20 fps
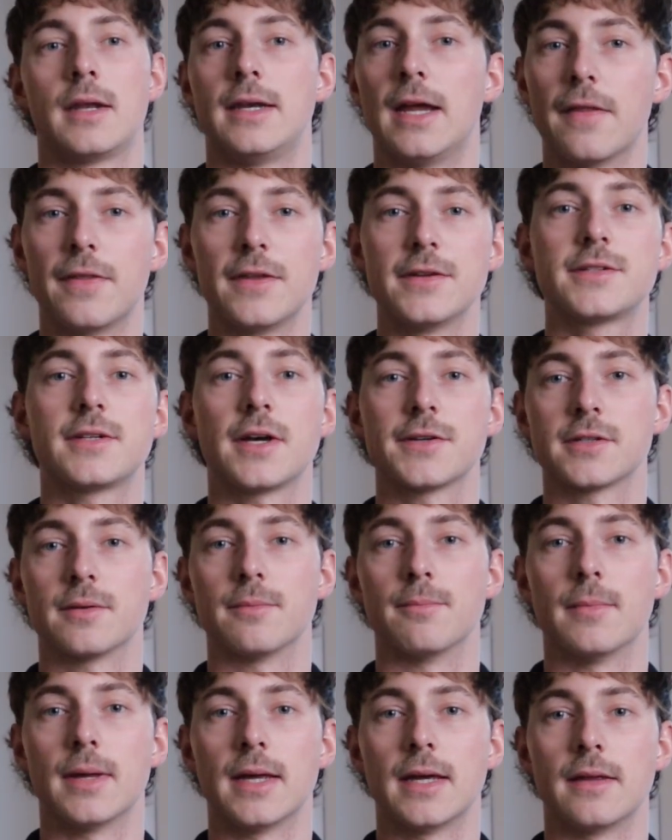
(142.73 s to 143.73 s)
Now, this
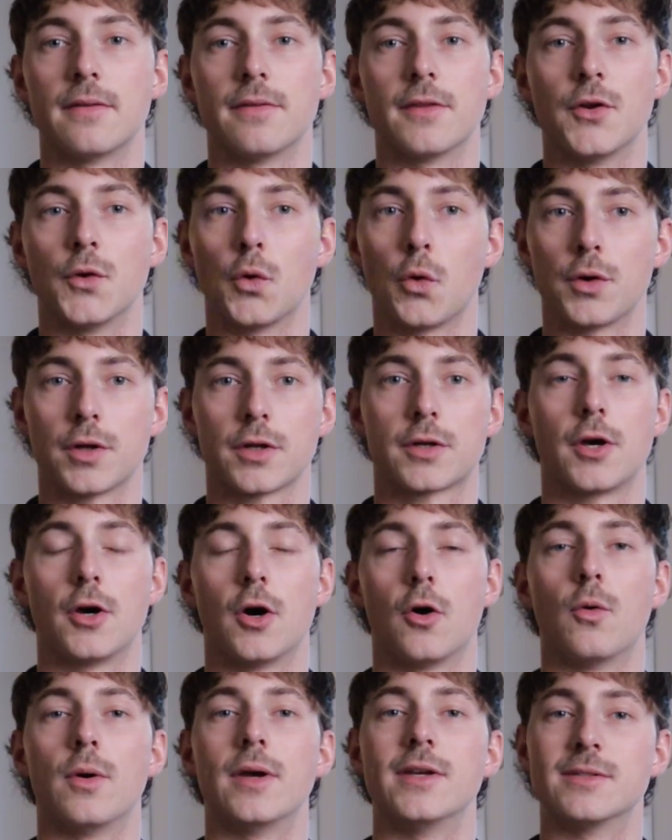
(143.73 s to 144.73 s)
doesn't mean the Nordic
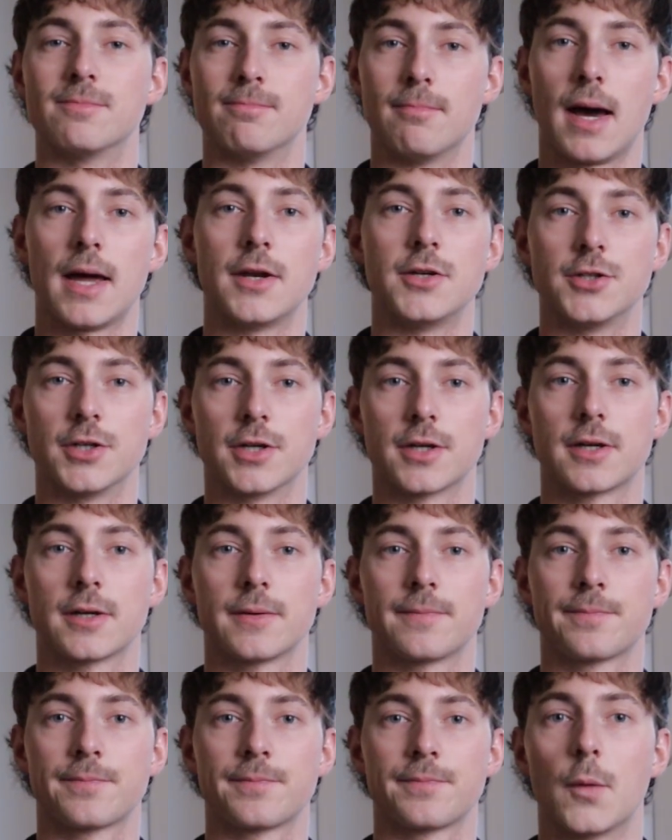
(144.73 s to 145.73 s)
curl is magic.
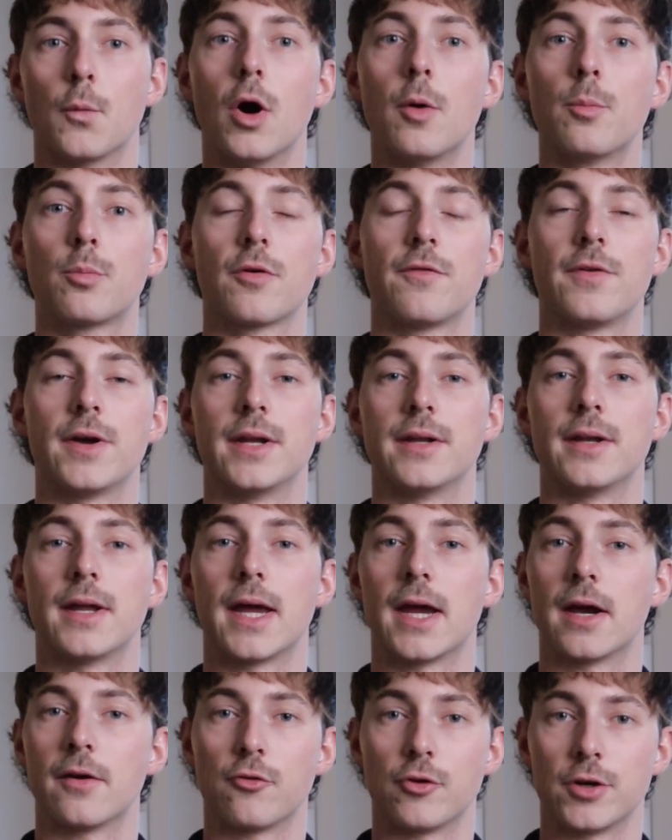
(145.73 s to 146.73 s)
It won't prevent
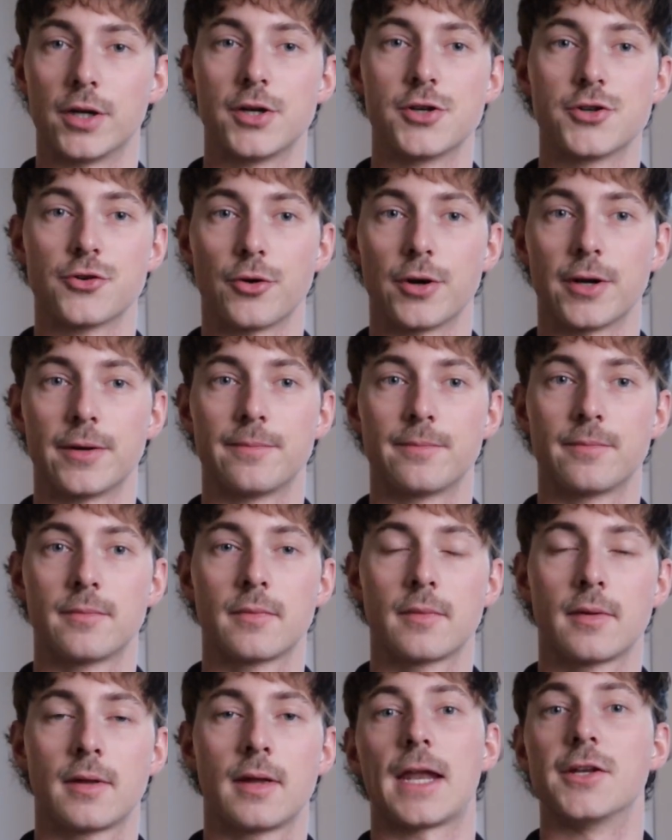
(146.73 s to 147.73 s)
every injury,
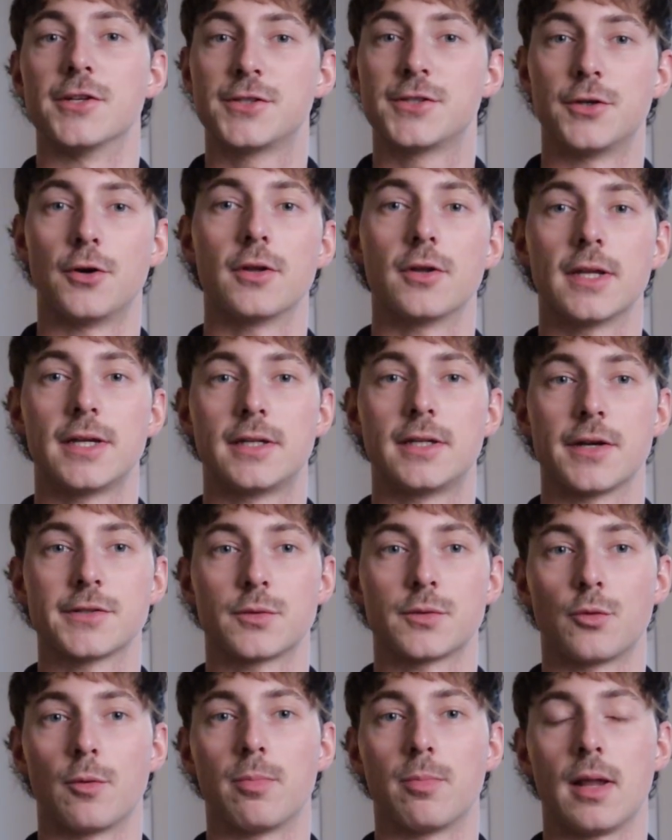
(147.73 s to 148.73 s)
and it certainly
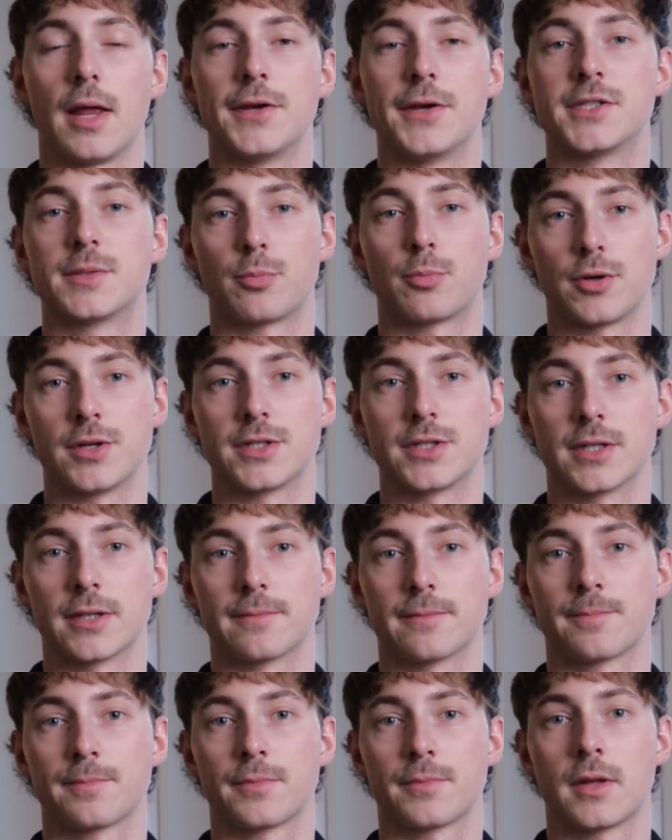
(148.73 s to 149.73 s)
doesn't replace
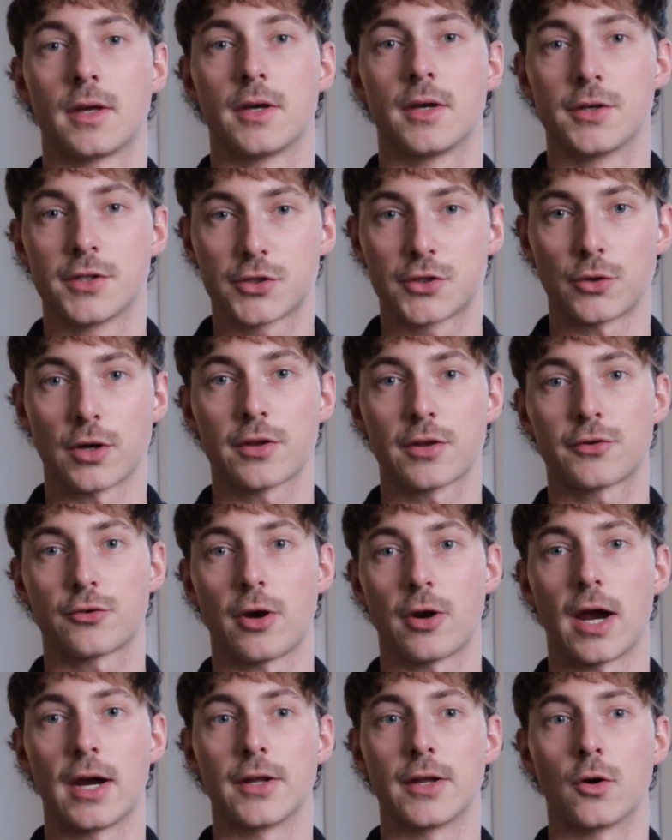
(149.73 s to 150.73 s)
sprinting, strength
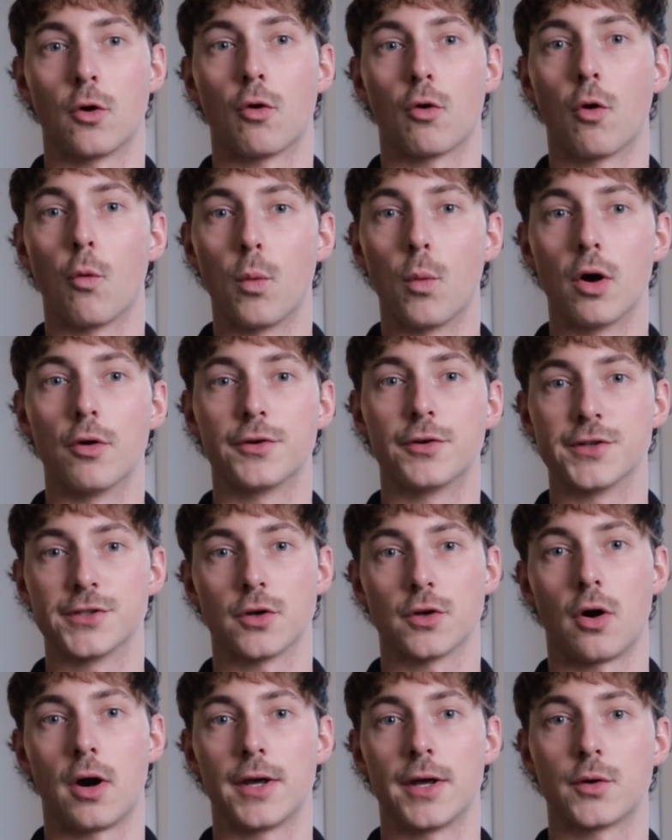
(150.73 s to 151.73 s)
training, or a
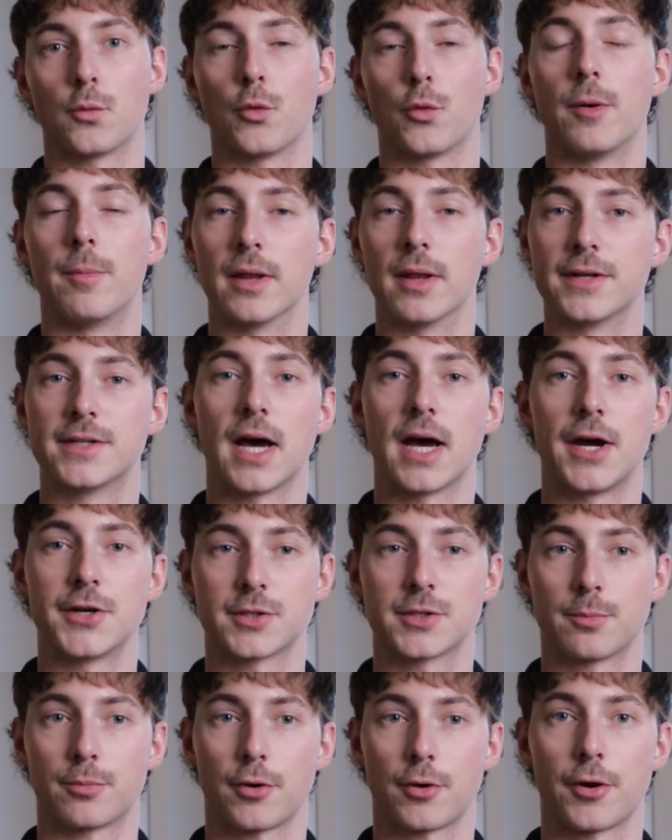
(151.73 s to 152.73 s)
well-designed
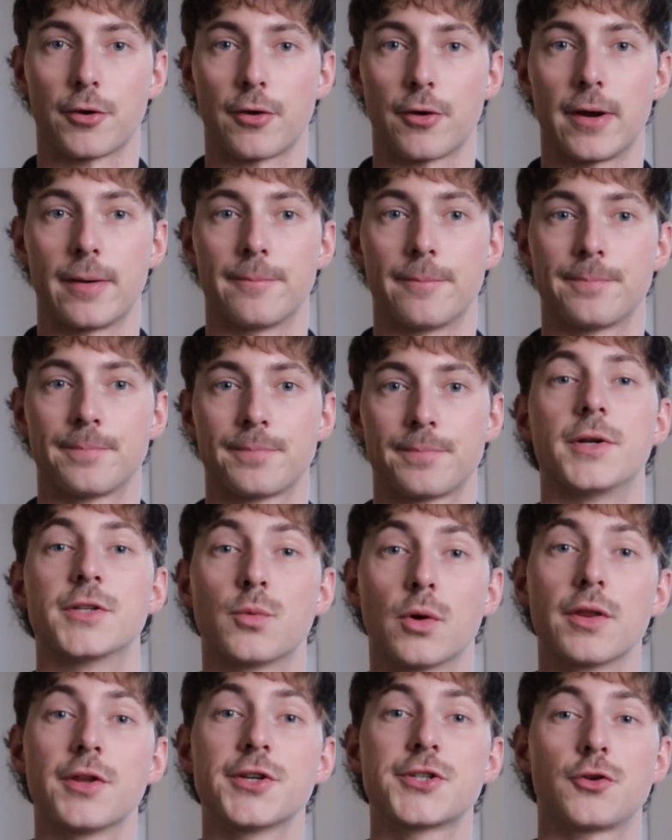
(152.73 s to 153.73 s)
rehabilitation program. But it's
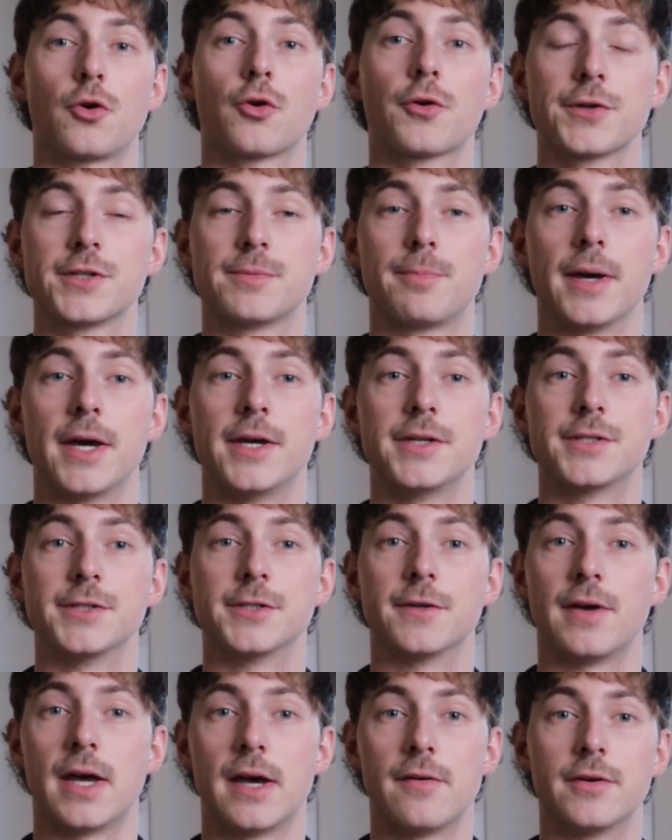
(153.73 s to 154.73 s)
one of the strongest pieces
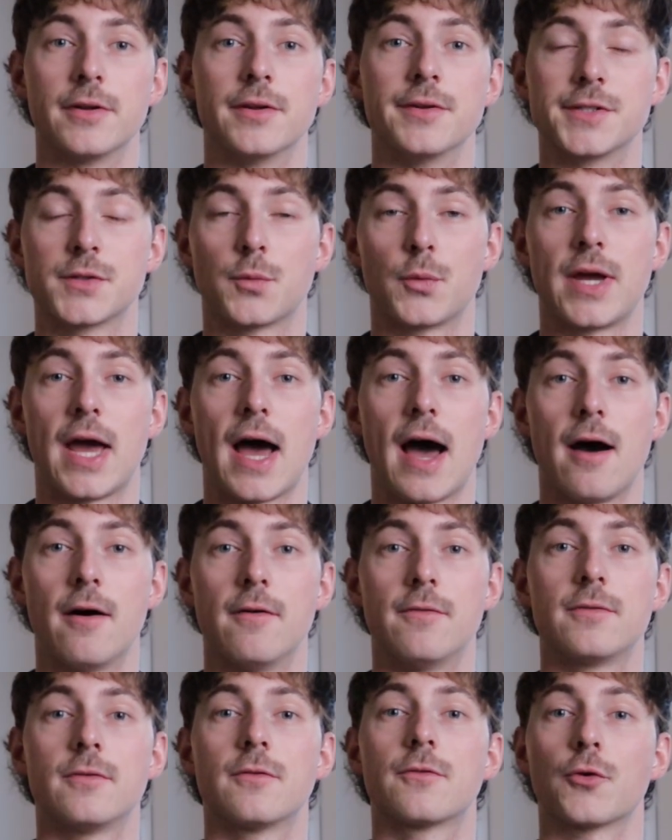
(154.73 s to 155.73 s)
of evidence we
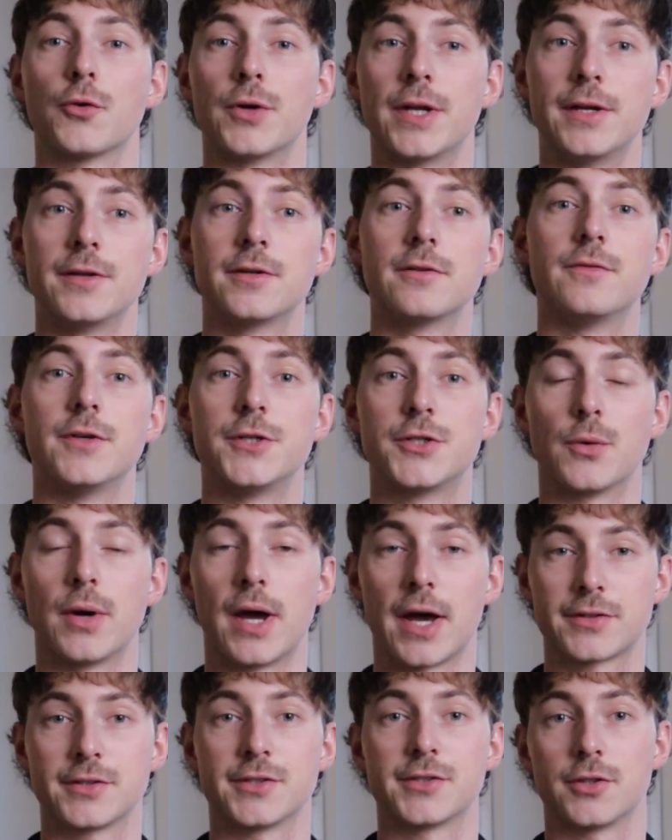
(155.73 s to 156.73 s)
have for an individual
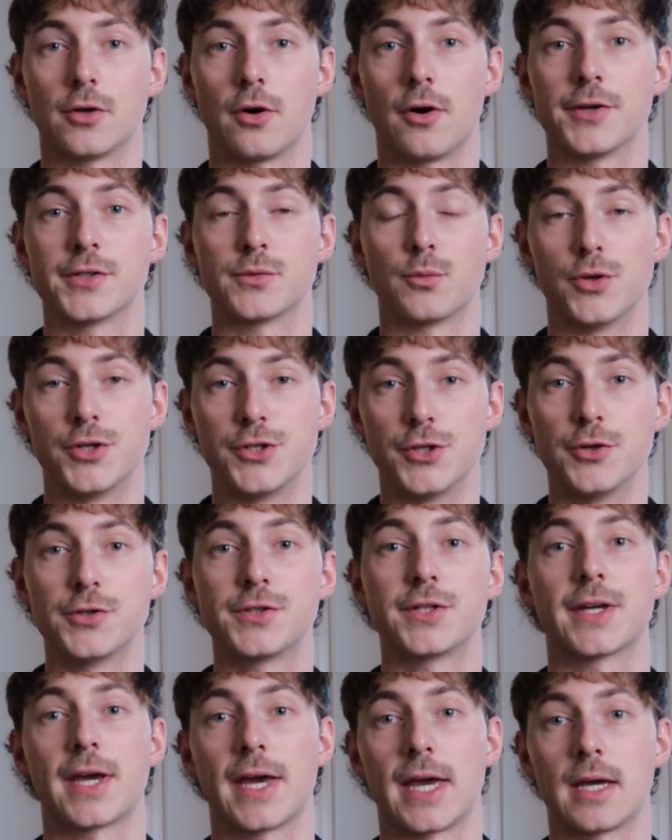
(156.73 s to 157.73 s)
exercise
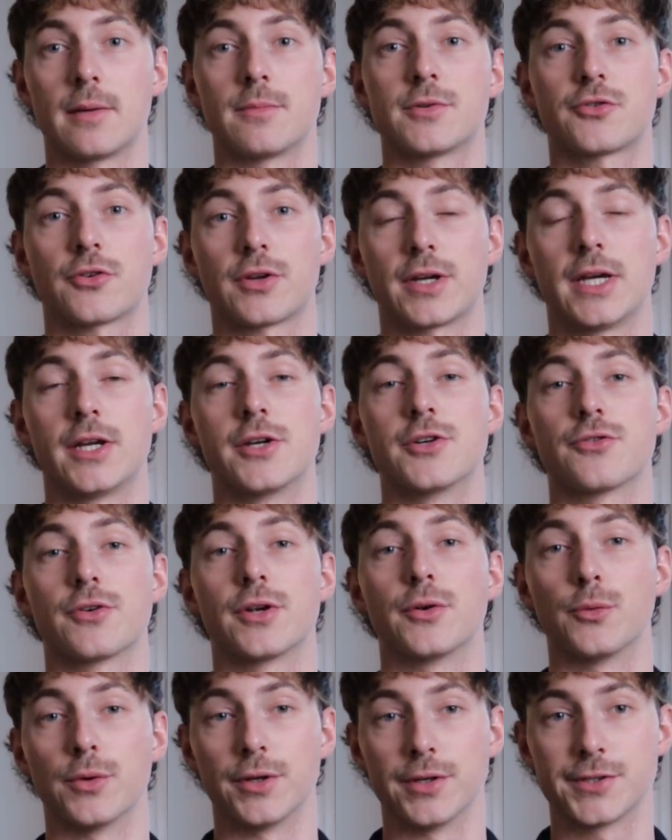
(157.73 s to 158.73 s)
reducing hamstring
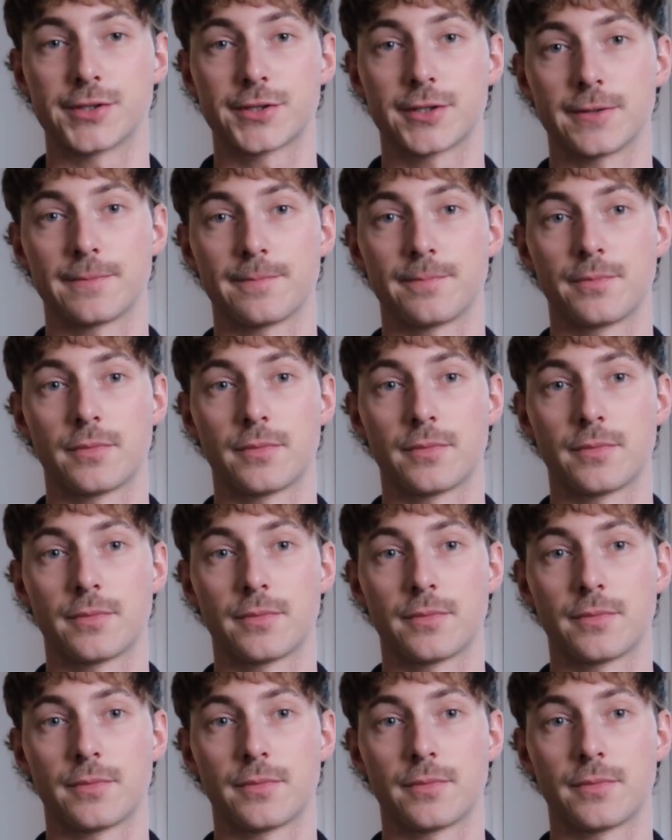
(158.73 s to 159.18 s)
injury risk.